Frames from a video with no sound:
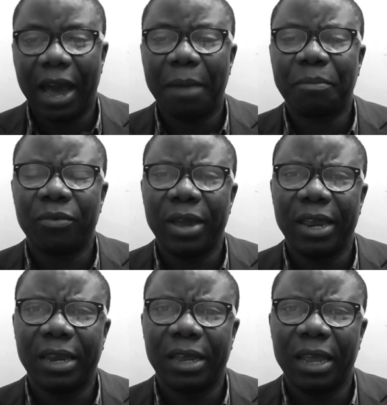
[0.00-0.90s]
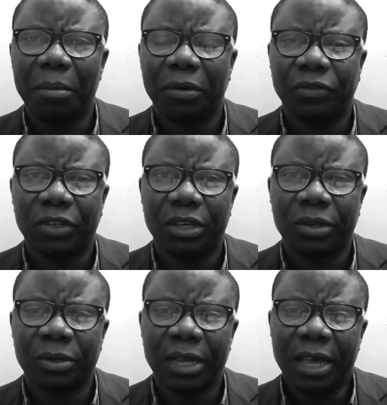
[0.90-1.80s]
I pray in the name of
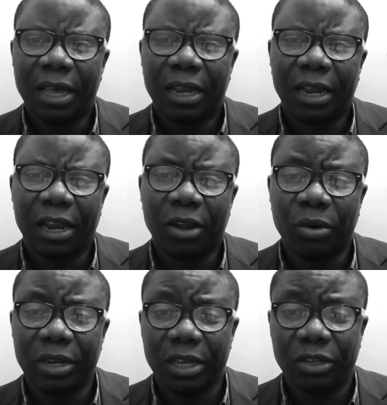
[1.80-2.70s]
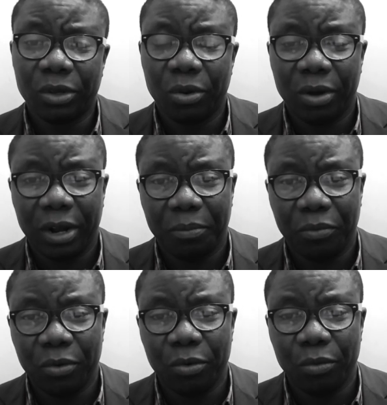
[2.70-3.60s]
Jesus that the Lord is going to help
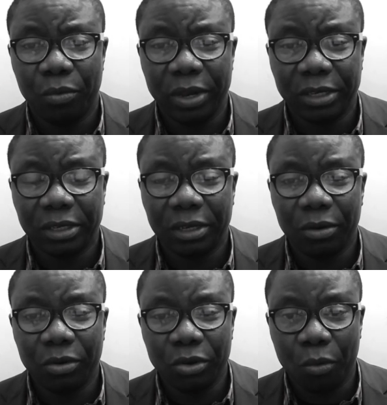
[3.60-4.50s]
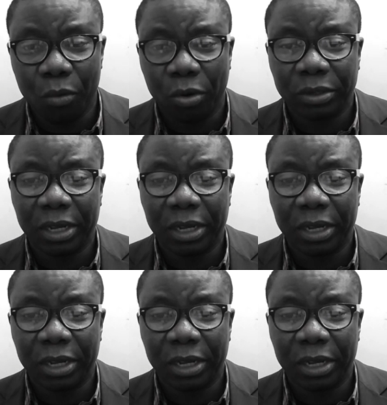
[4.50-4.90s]
you with your words.